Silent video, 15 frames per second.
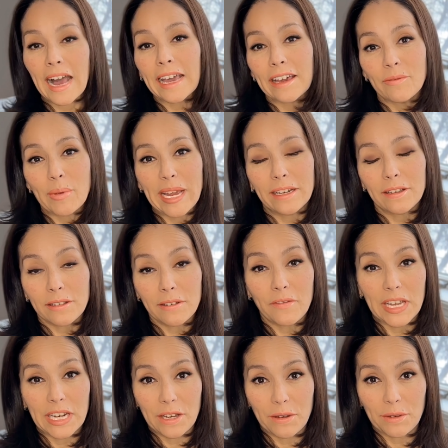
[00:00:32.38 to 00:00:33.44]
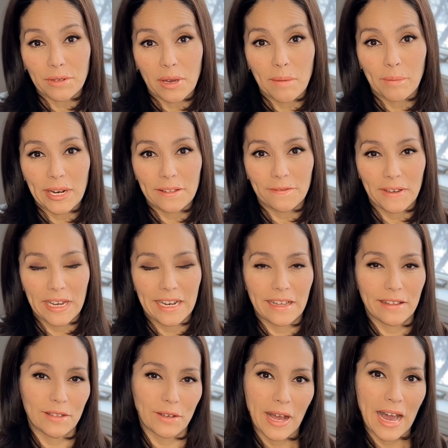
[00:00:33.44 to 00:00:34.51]
I have made other videos on
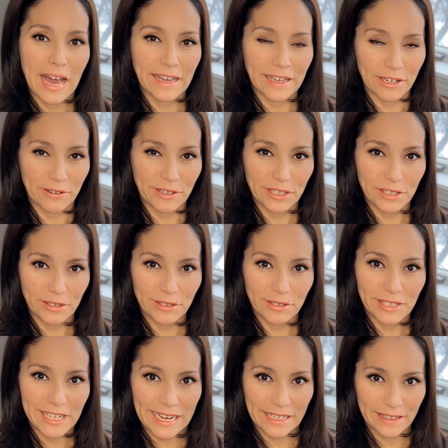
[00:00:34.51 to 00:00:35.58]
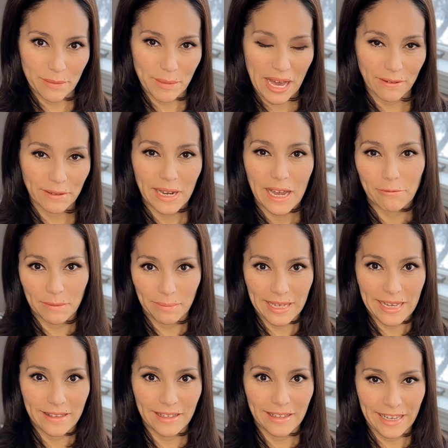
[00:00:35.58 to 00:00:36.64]
breastfeeding, so I encourage you to check them out. I will
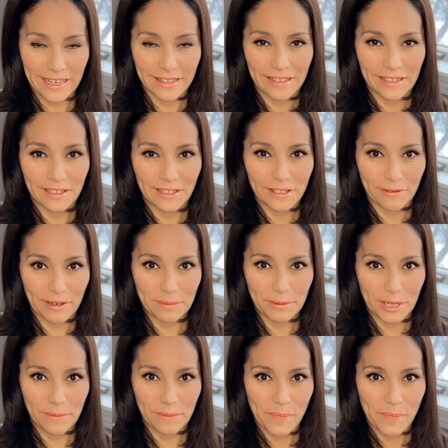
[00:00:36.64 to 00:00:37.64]
place the links in the description.